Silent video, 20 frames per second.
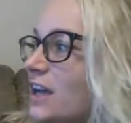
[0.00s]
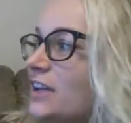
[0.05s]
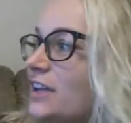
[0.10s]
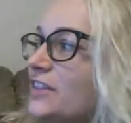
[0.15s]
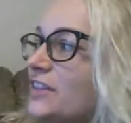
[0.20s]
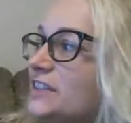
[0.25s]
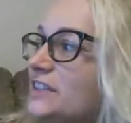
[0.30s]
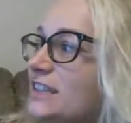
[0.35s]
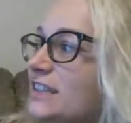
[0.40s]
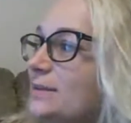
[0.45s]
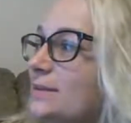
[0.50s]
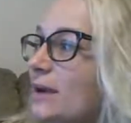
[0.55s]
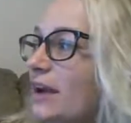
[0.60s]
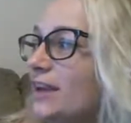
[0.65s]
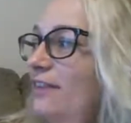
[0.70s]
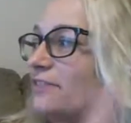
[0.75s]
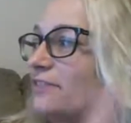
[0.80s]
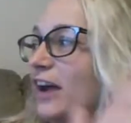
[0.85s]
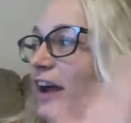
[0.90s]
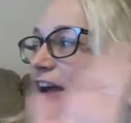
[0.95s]
The team
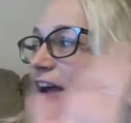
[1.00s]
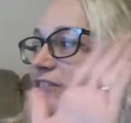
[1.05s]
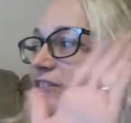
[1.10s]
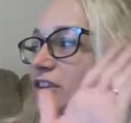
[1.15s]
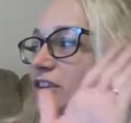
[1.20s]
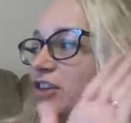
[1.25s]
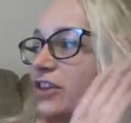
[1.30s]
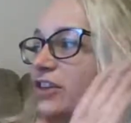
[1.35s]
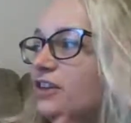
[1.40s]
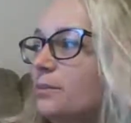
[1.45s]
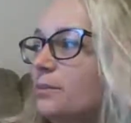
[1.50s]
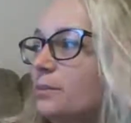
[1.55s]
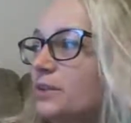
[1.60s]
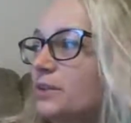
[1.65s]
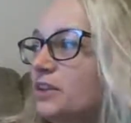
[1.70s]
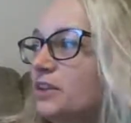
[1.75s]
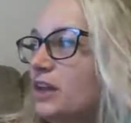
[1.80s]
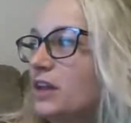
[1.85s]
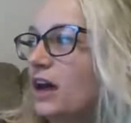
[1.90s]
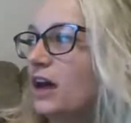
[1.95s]
high-fived each other, but
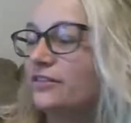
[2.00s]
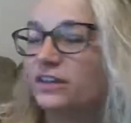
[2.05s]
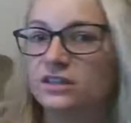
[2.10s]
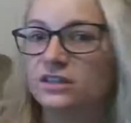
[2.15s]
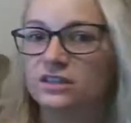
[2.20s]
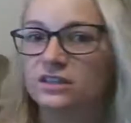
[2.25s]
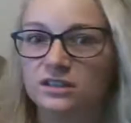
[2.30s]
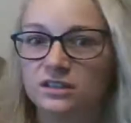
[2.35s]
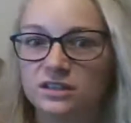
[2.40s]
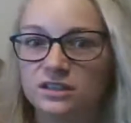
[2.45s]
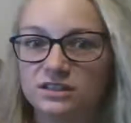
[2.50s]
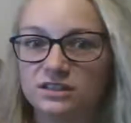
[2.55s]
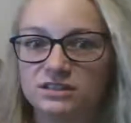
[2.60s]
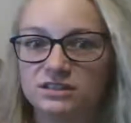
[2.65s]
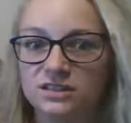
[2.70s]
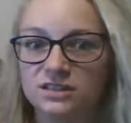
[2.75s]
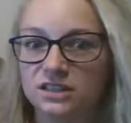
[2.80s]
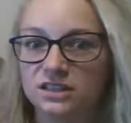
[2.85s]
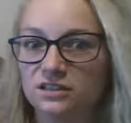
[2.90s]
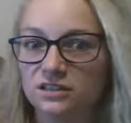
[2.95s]
the lava is
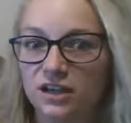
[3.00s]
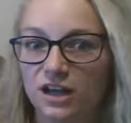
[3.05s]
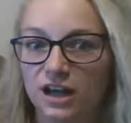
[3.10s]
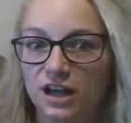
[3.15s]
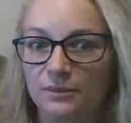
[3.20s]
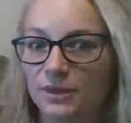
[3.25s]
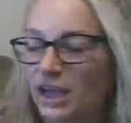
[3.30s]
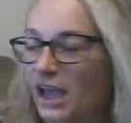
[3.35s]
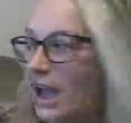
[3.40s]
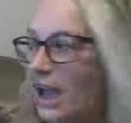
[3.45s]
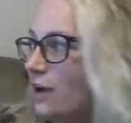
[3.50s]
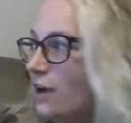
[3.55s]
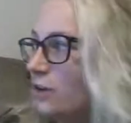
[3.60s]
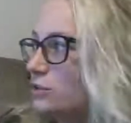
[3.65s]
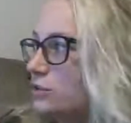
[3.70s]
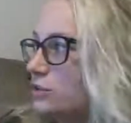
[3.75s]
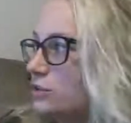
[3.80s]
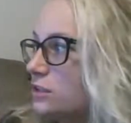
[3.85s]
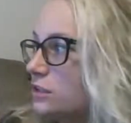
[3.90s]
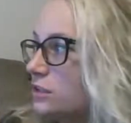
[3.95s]
still coming
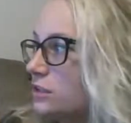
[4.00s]
out.